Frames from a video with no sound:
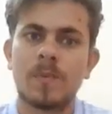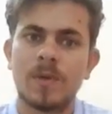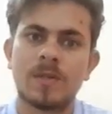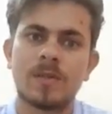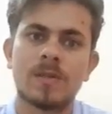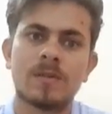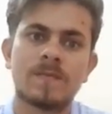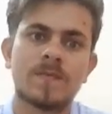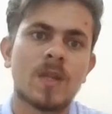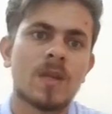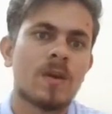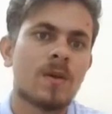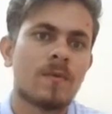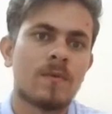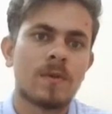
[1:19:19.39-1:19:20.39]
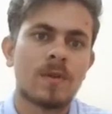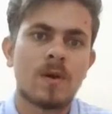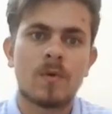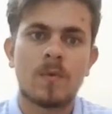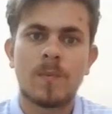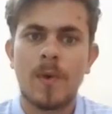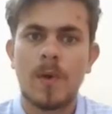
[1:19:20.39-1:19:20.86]
prison
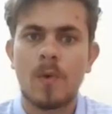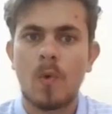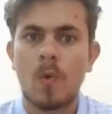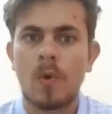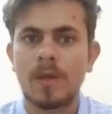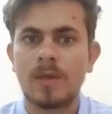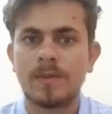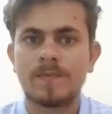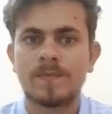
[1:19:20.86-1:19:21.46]
without parole.